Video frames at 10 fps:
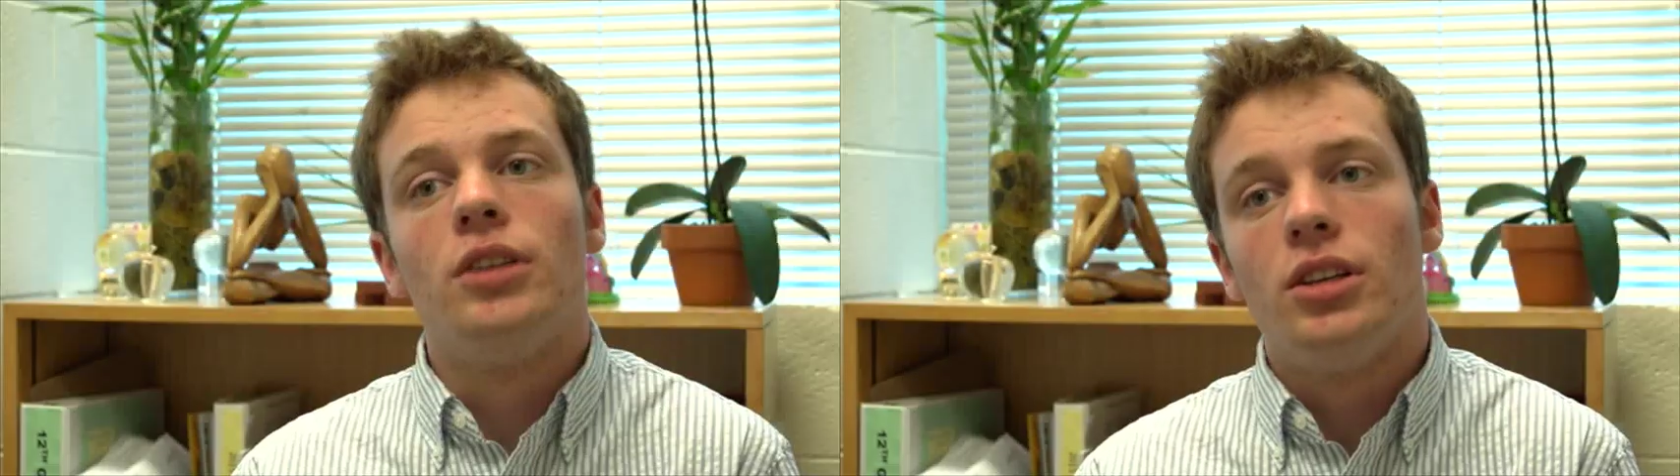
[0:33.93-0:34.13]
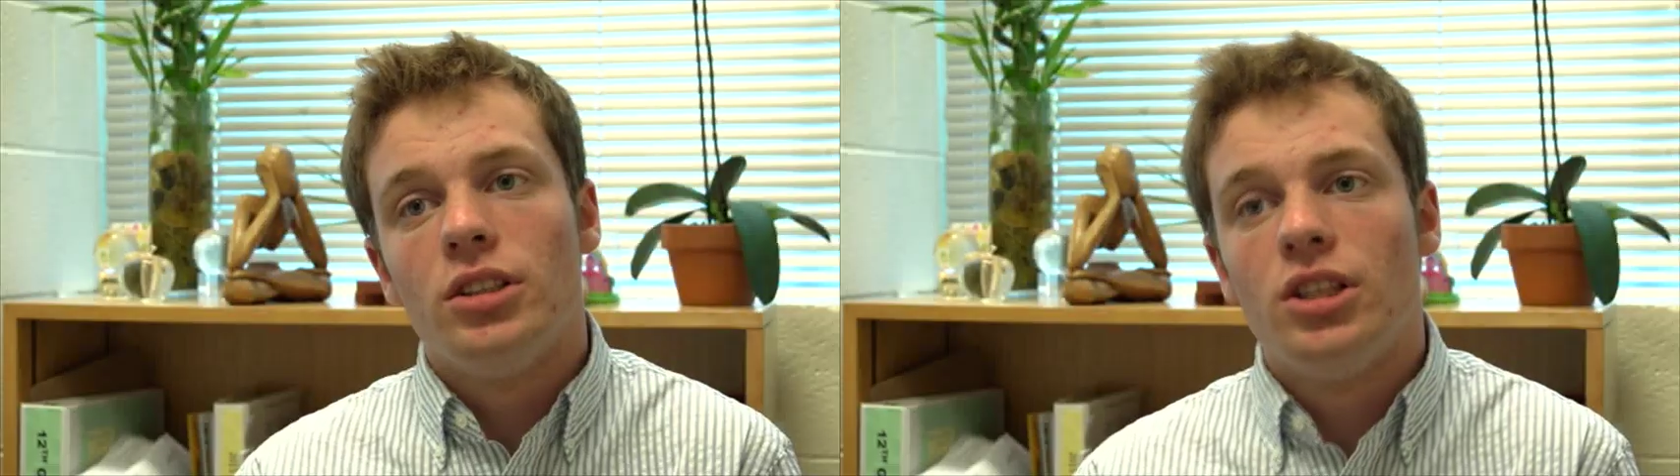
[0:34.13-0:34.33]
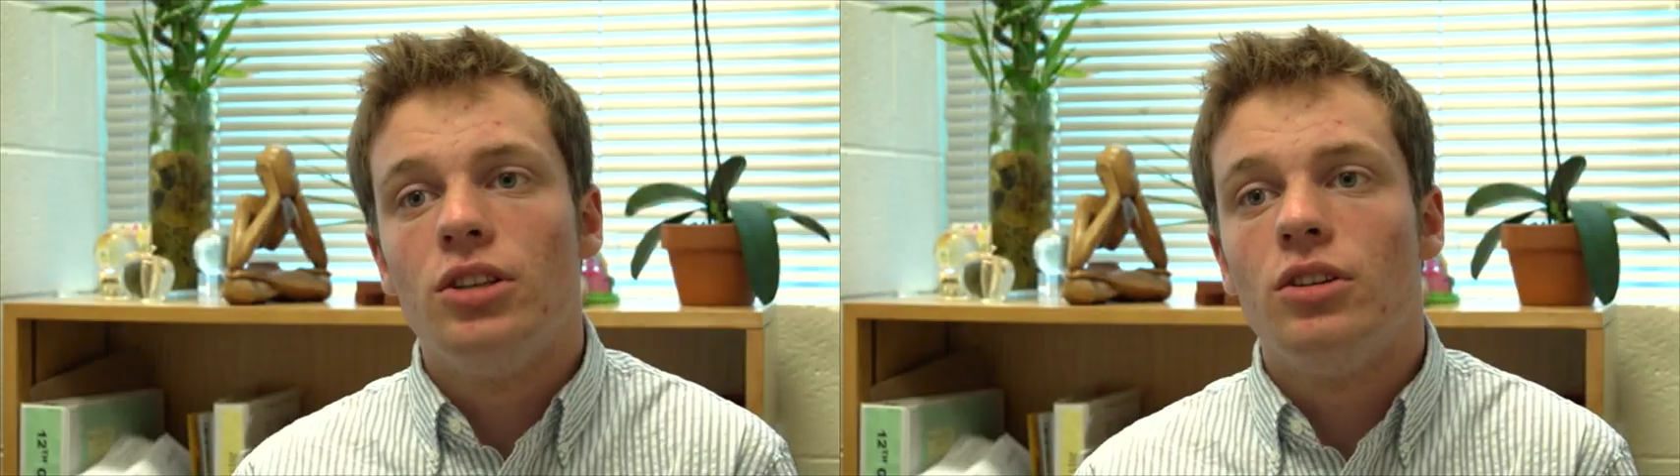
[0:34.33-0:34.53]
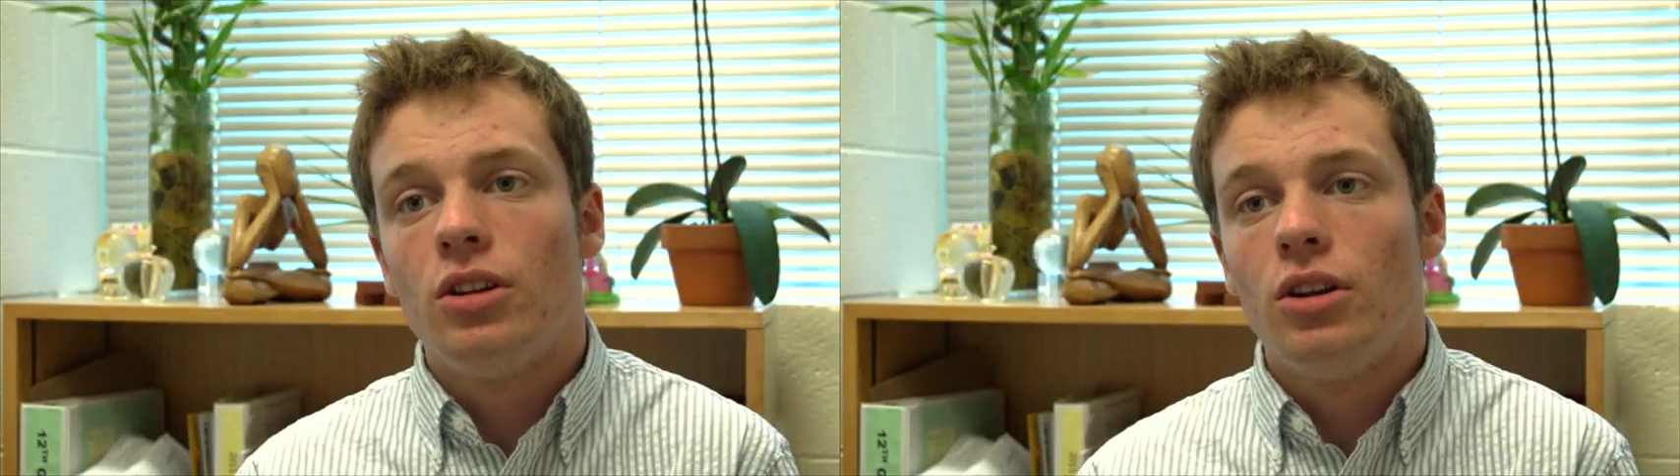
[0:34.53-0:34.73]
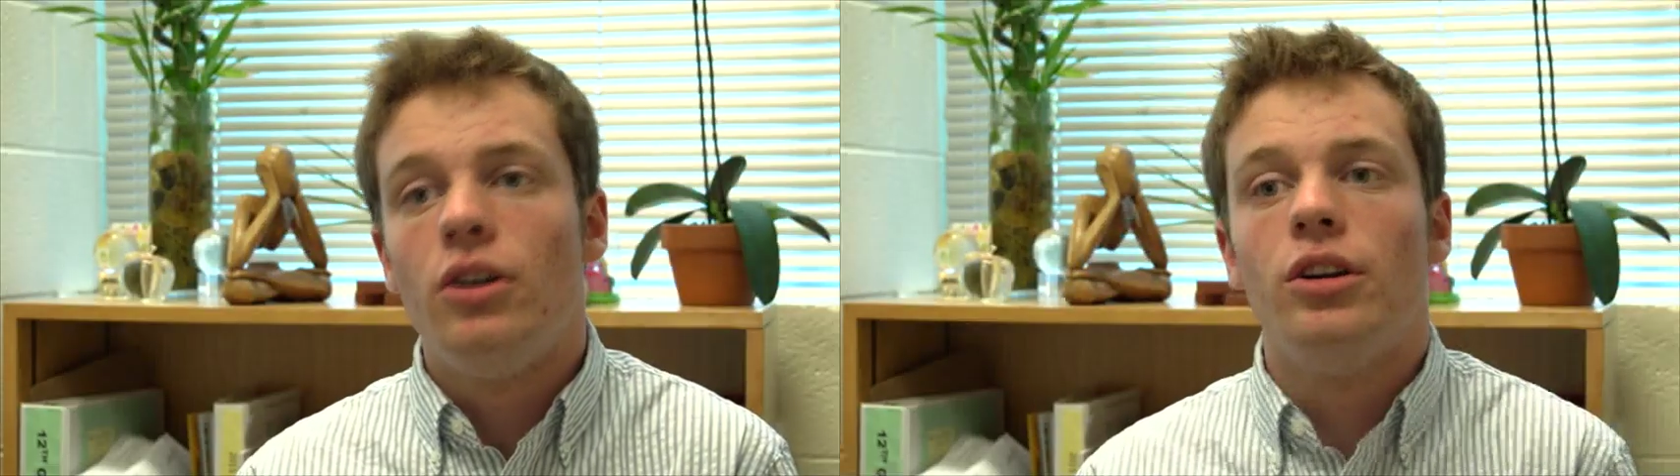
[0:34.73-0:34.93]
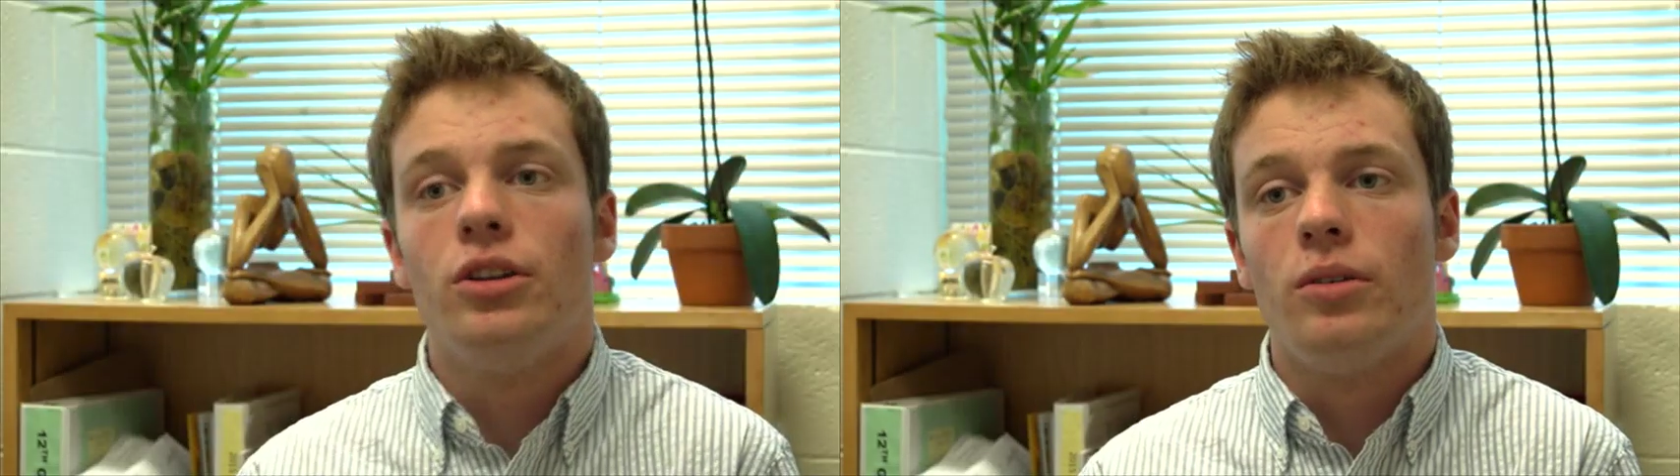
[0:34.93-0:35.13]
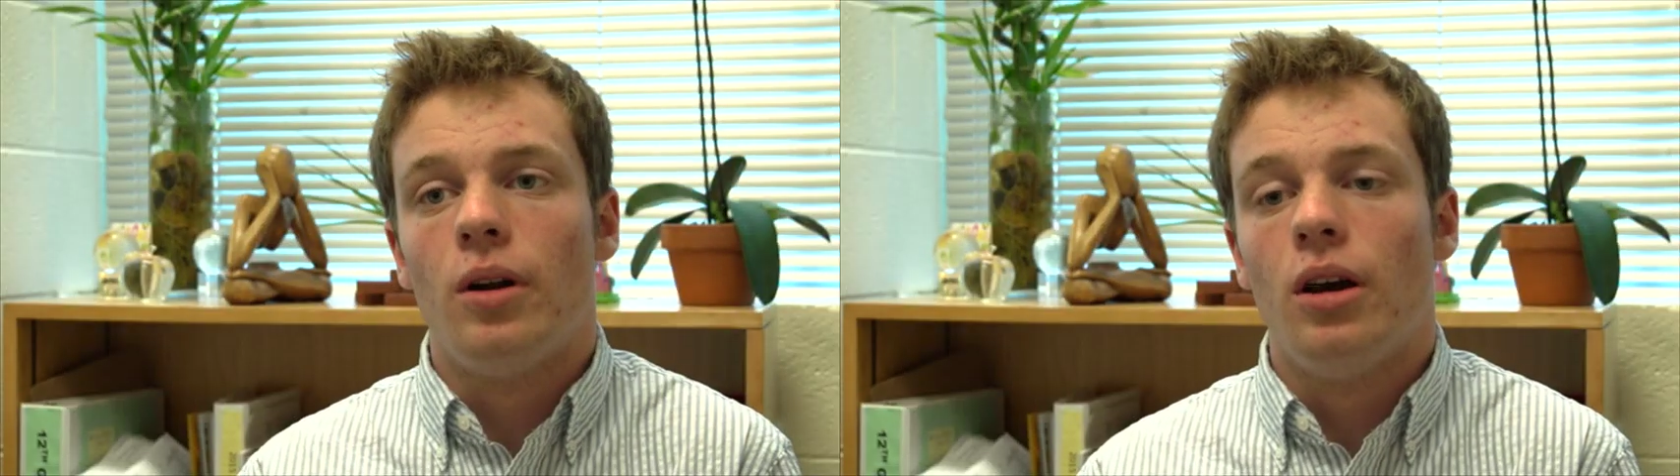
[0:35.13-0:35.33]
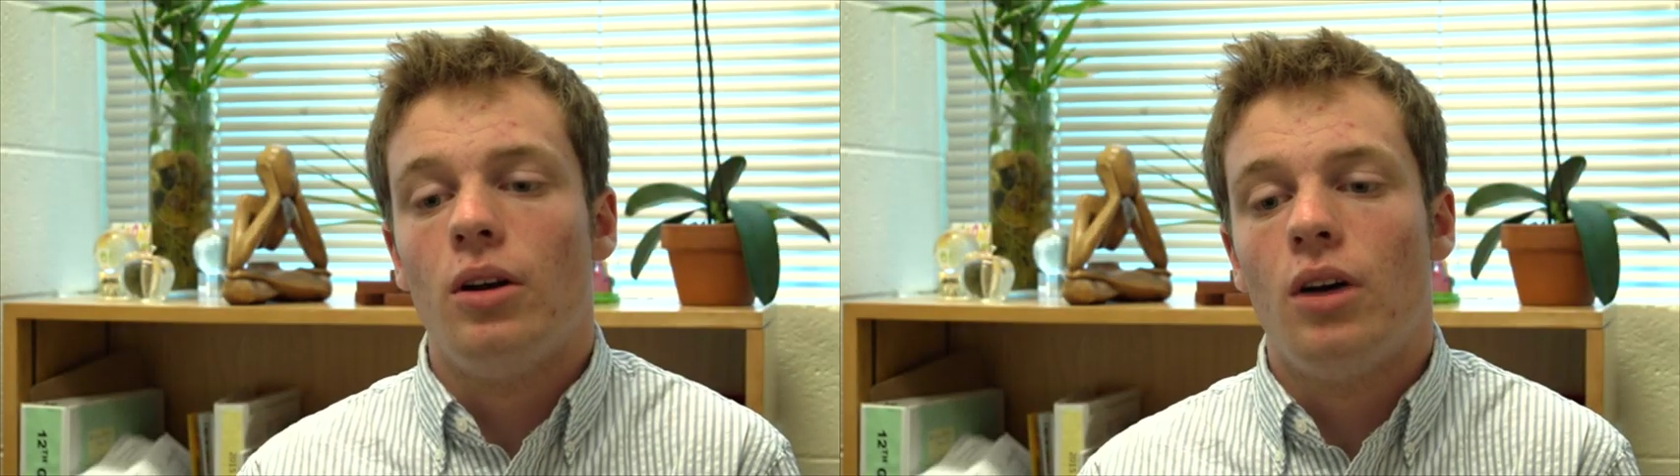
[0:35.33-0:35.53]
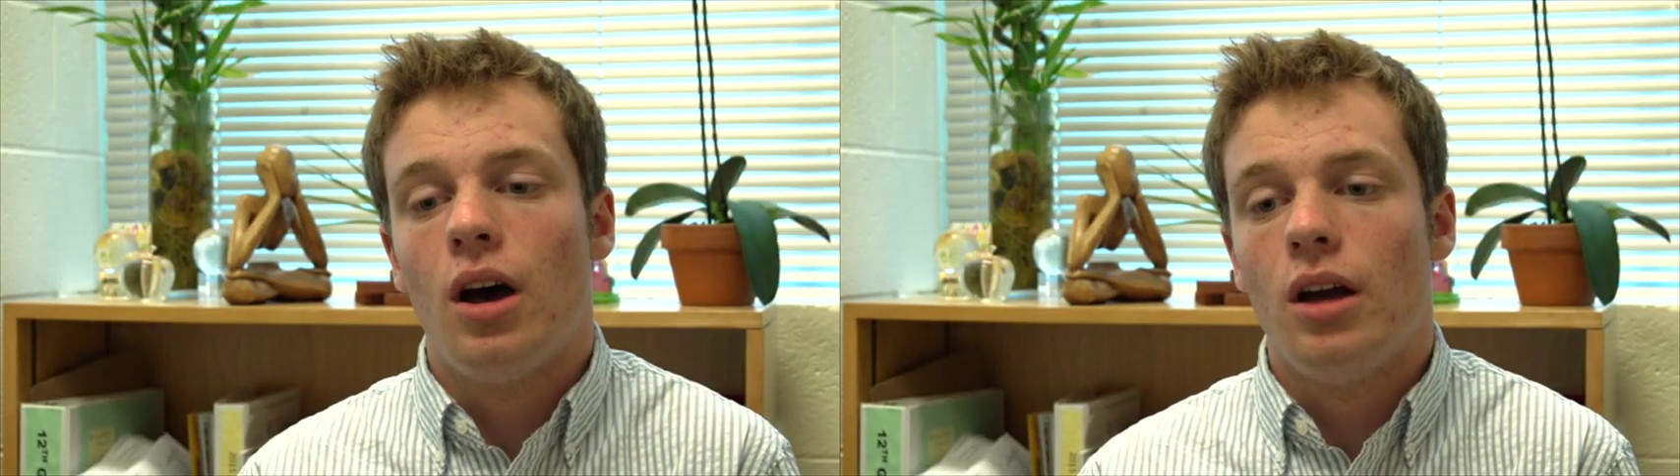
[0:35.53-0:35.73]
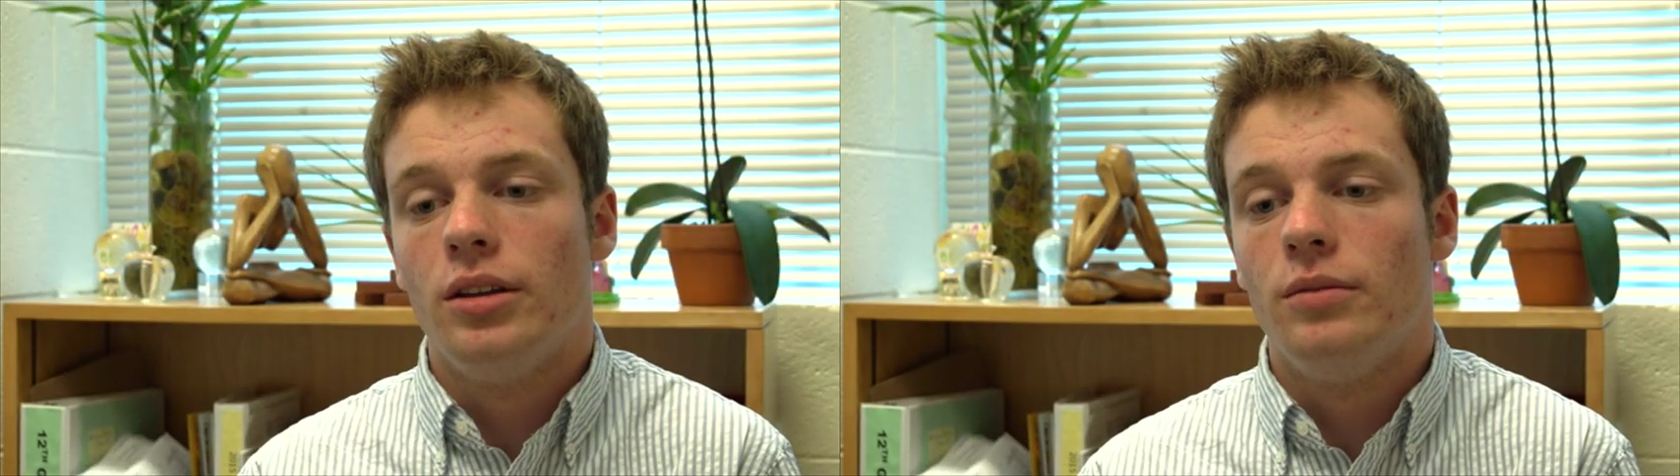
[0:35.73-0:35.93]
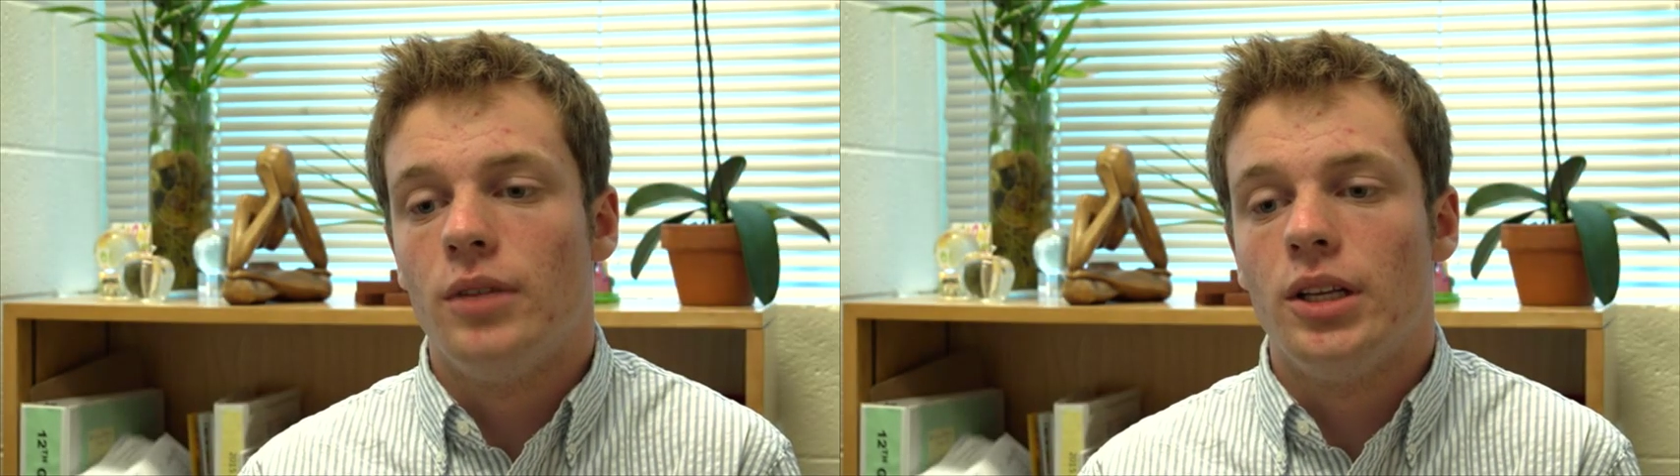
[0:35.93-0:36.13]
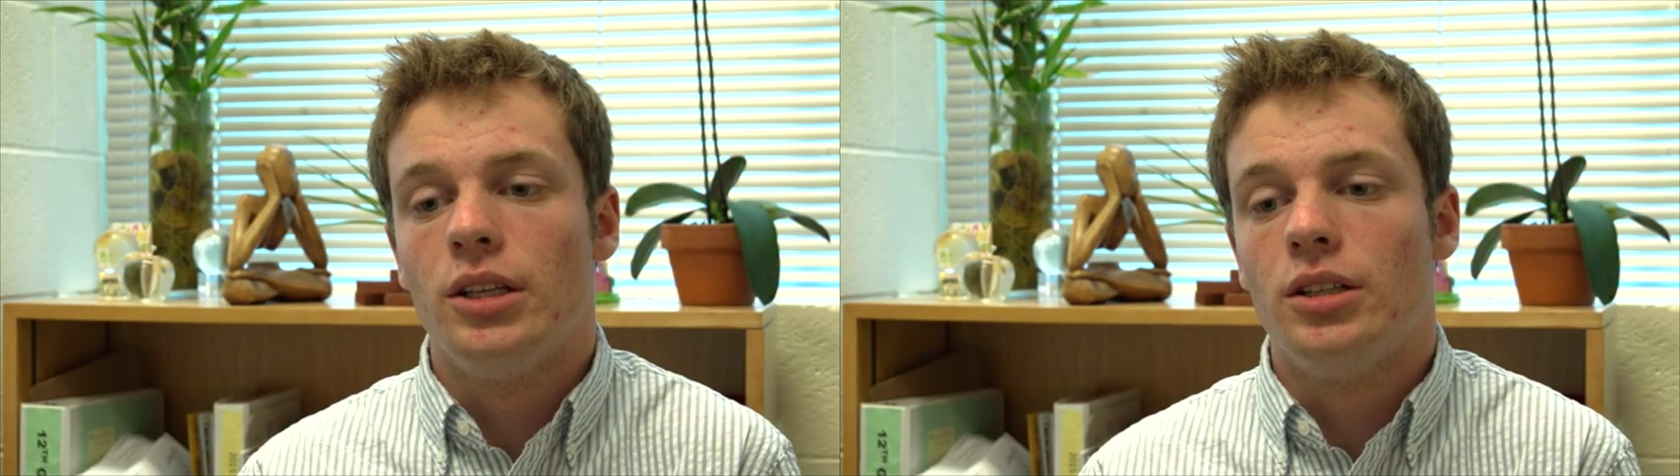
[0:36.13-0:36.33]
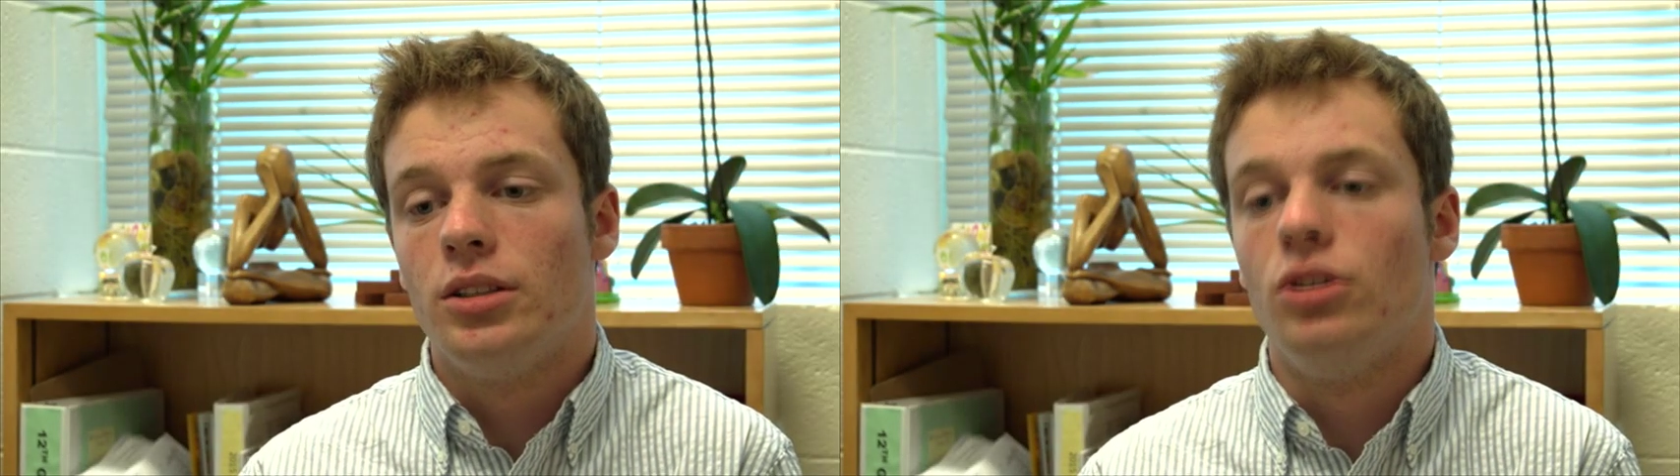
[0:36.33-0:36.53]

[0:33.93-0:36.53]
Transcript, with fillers: and continue to learn and grow in, in, in